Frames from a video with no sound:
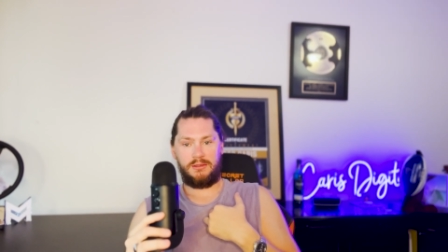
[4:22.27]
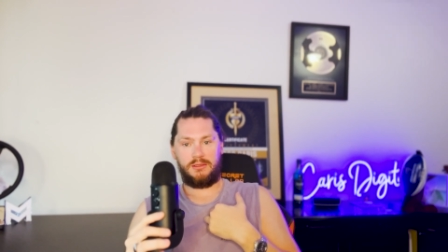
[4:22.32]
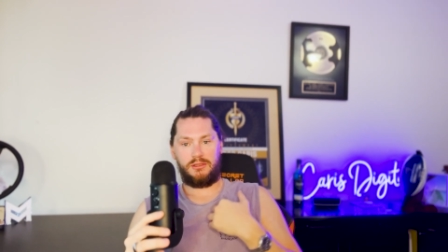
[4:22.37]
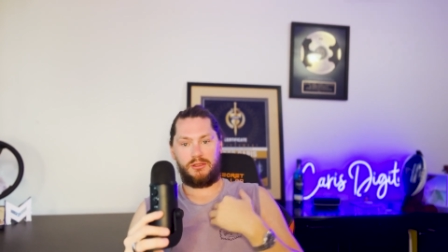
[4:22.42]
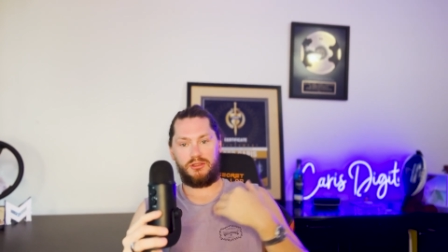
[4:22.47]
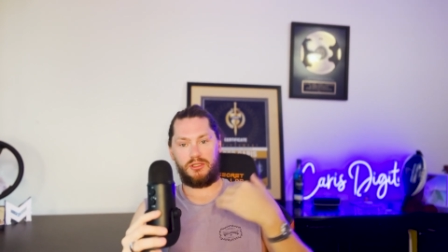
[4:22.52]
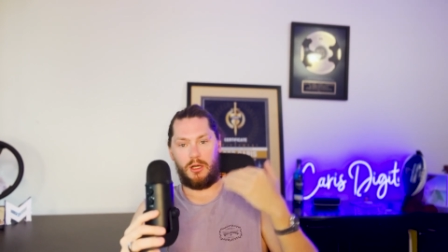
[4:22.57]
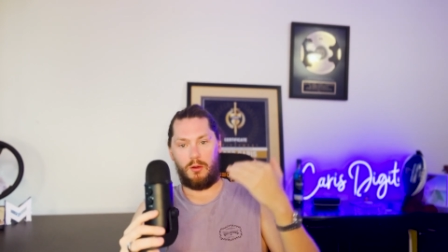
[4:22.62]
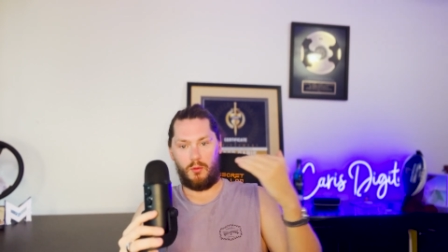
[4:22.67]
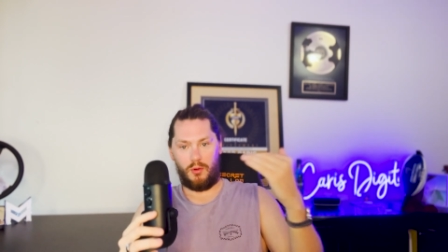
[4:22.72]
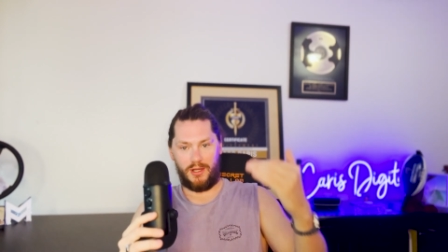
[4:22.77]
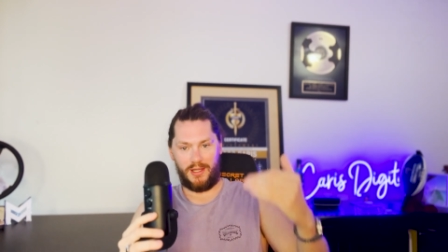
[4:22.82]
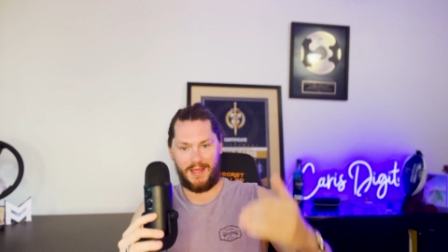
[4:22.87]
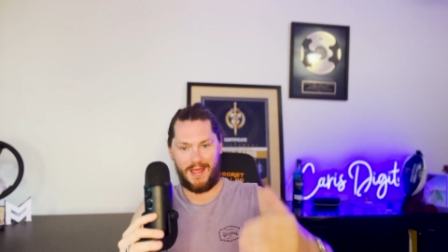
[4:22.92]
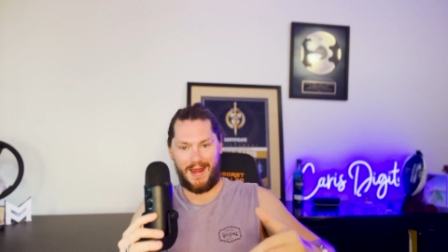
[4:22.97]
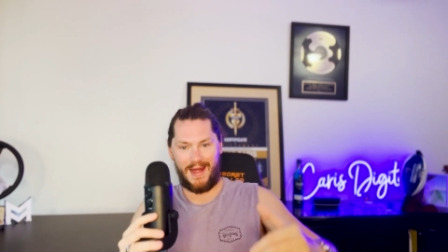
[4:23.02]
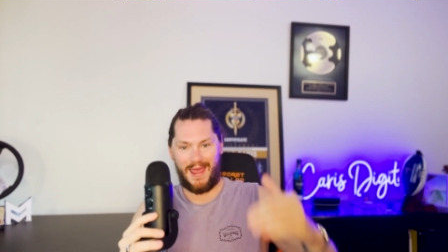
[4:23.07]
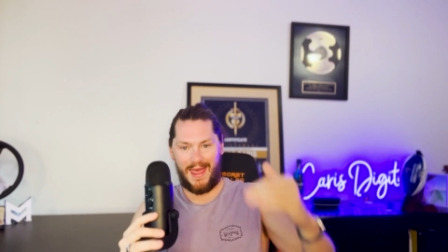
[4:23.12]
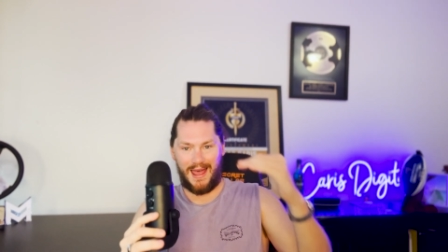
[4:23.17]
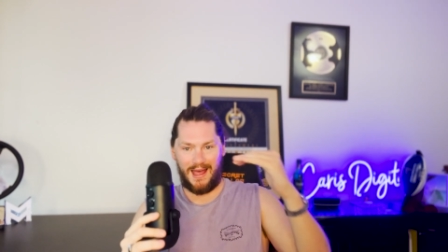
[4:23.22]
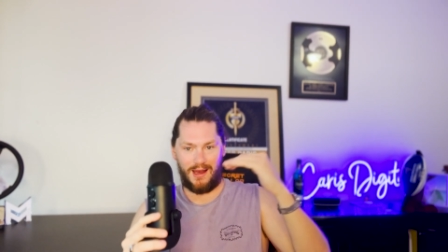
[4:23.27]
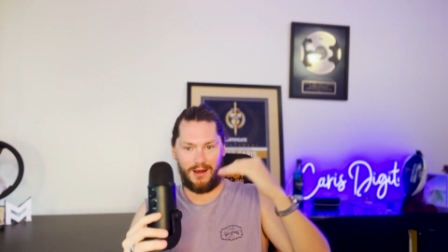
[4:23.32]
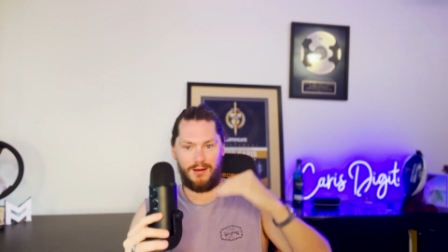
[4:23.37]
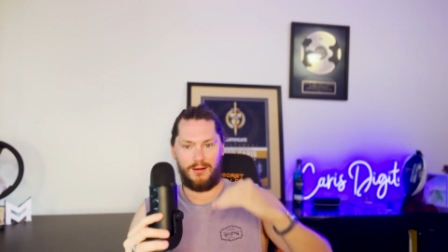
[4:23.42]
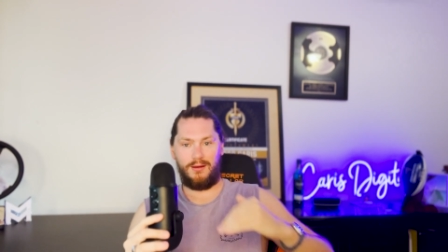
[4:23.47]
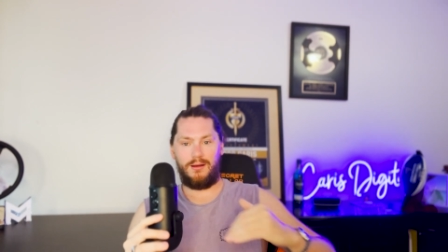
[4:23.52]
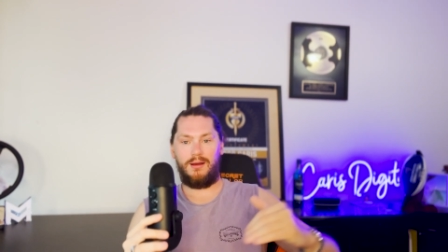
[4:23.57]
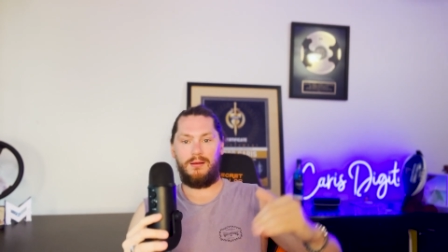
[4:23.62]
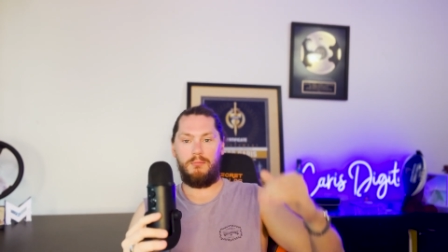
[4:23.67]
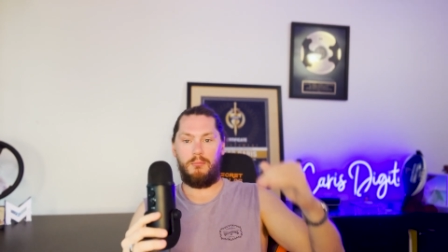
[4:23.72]
because I want to get out
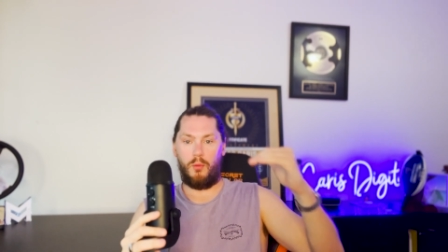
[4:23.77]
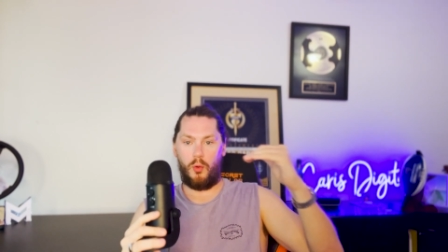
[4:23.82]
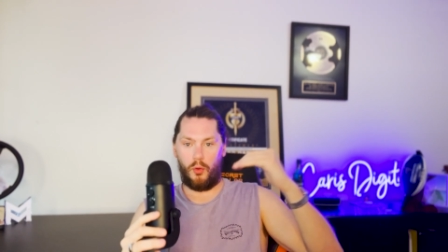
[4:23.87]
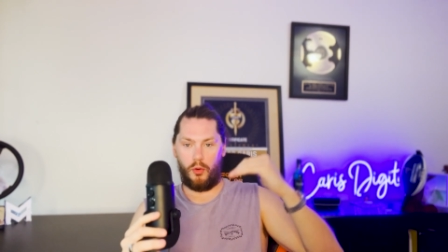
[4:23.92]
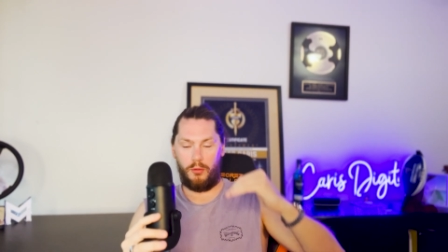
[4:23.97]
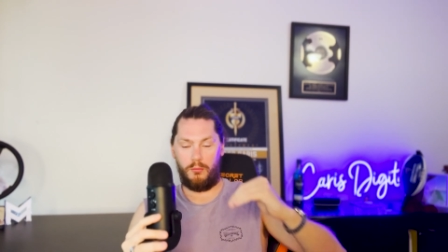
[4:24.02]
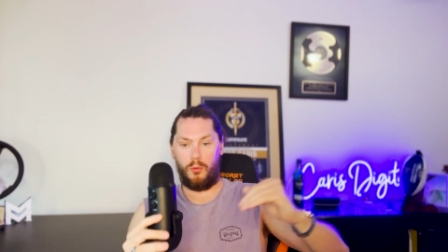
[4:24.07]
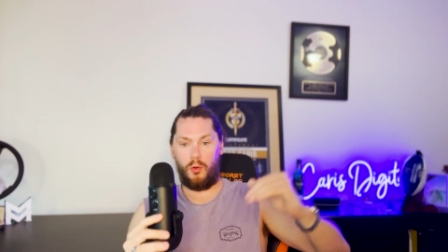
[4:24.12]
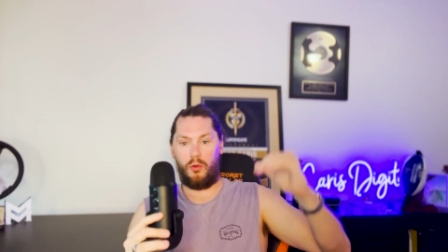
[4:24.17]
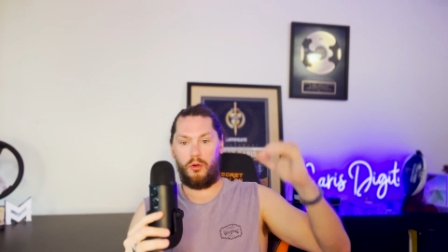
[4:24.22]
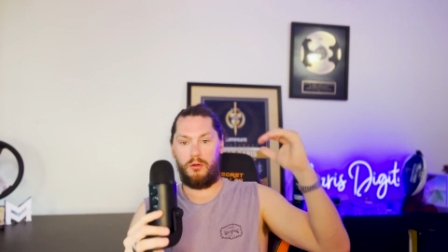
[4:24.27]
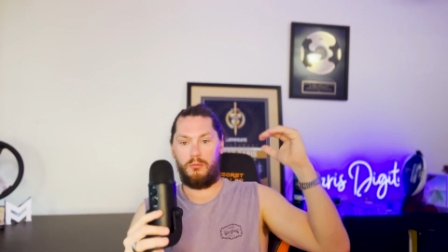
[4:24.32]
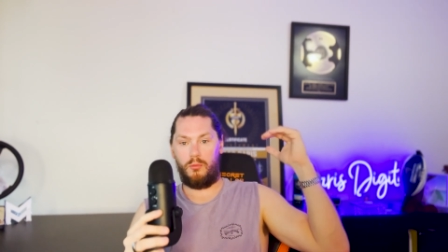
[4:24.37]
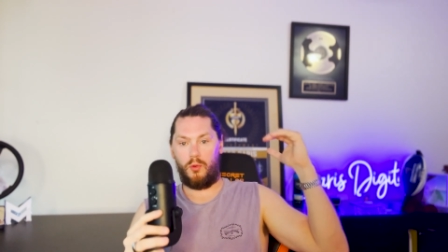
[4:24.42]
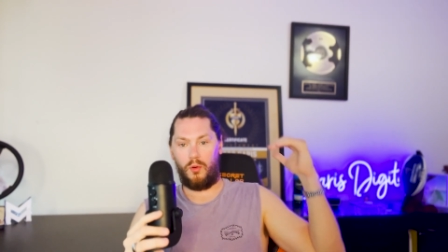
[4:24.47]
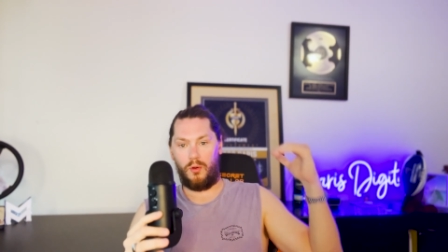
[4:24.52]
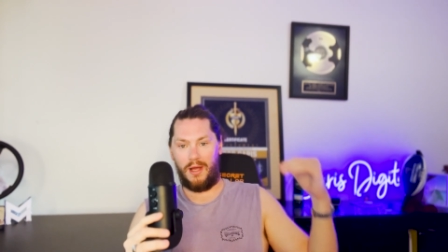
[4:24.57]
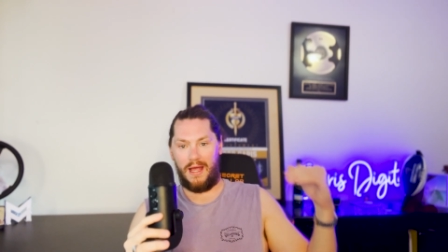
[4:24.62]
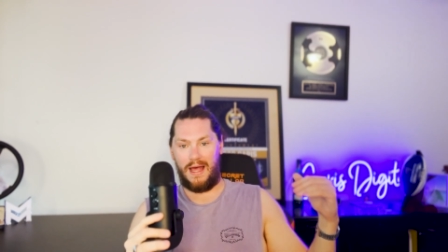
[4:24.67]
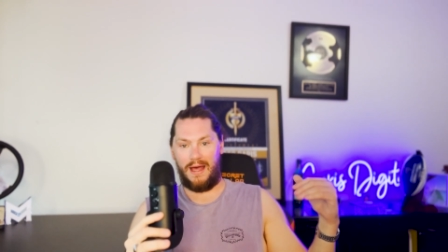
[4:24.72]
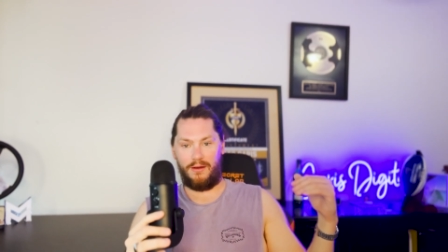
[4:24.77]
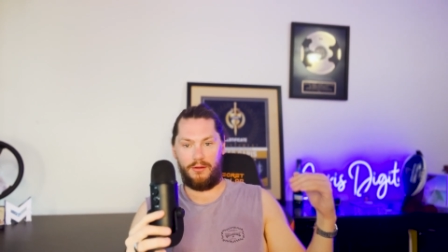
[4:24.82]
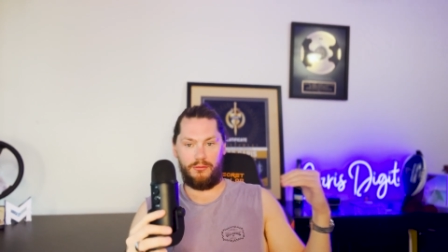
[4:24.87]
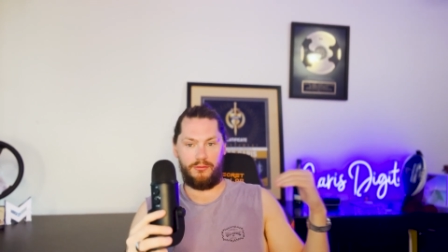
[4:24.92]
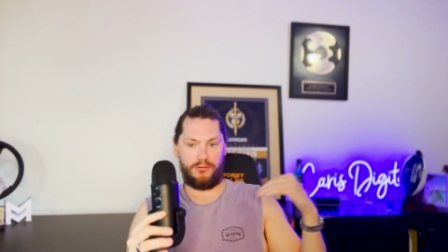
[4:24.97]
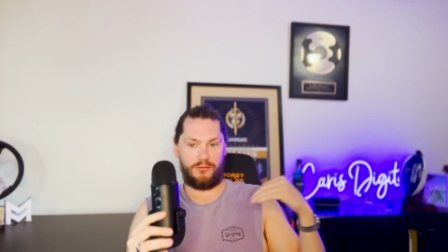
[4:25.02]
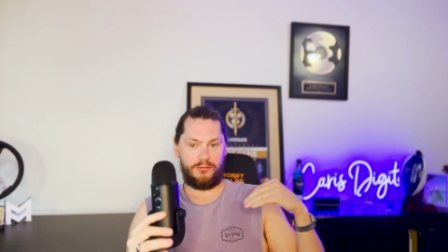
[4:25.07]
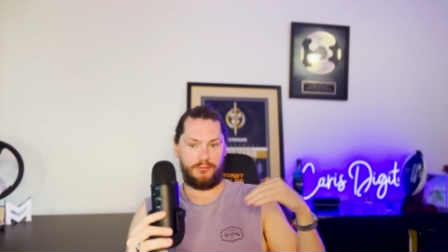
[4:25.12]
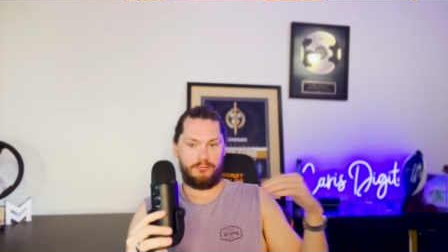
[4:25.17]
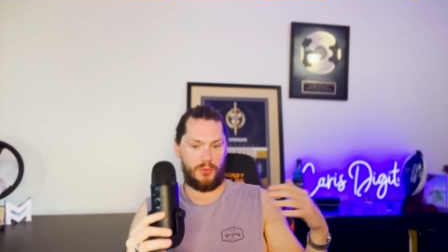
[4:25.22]
more and more and more out
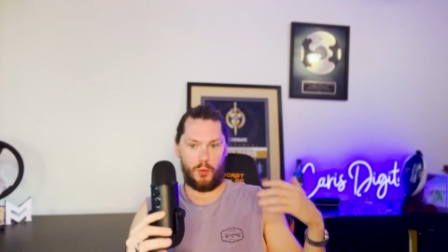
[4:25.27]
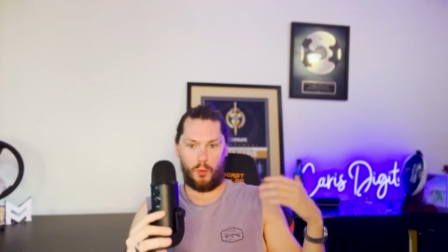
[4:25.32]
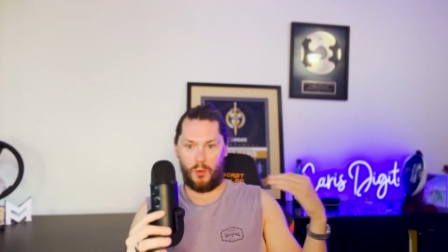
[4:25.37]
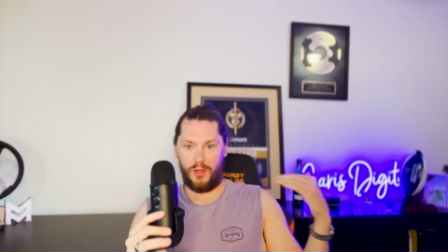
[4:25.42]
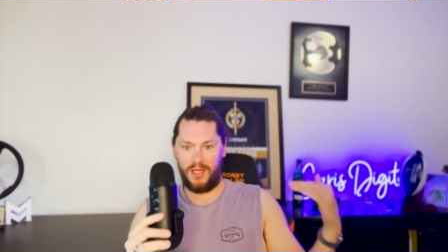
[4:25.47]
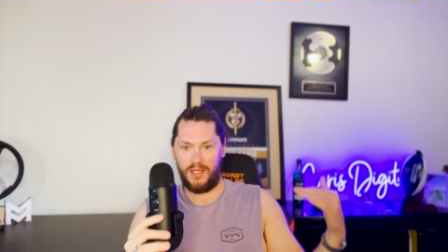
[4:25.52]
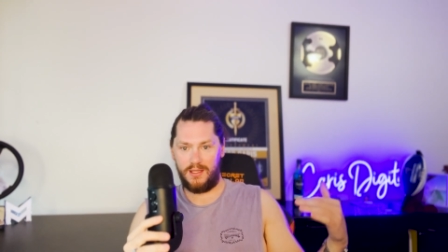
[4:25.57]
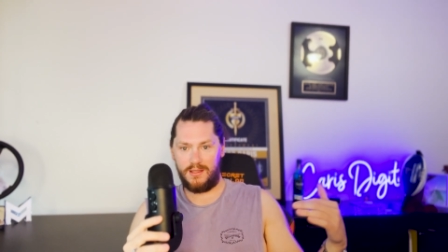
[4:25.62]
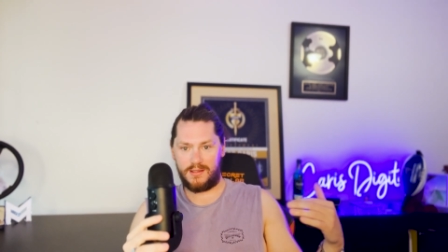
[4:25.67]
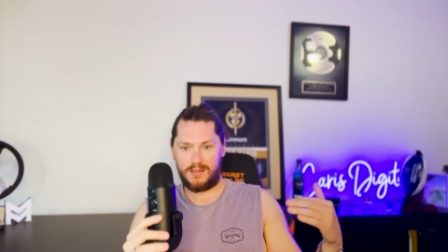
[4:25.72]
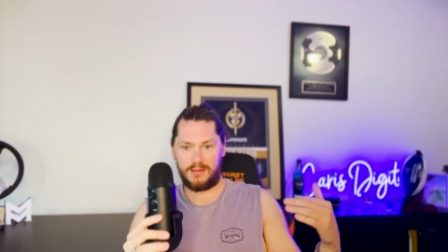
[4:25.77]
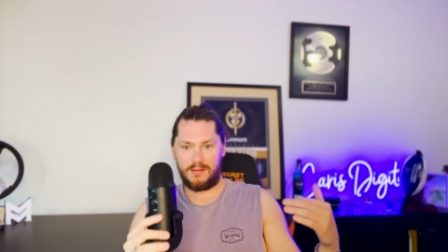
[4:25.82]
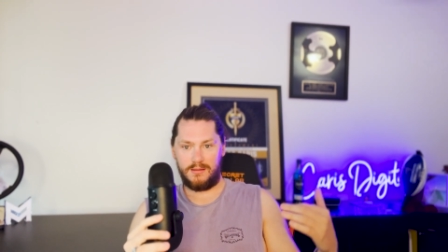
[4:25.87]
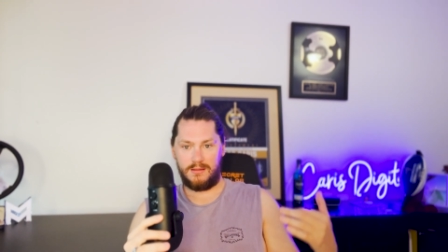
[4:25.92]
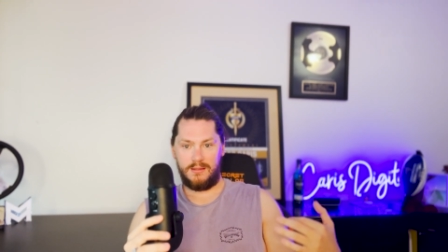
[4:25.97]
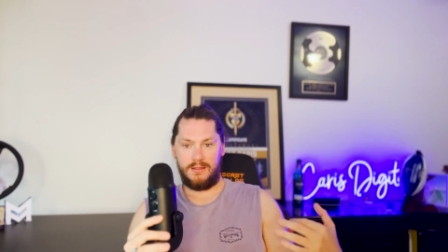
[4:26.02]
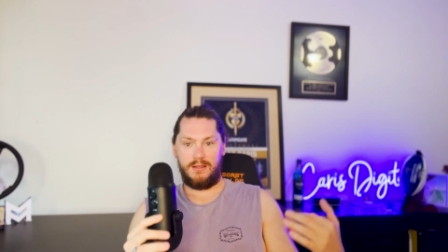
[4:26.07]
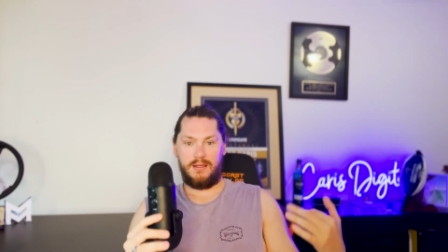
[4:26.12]
of the weeds,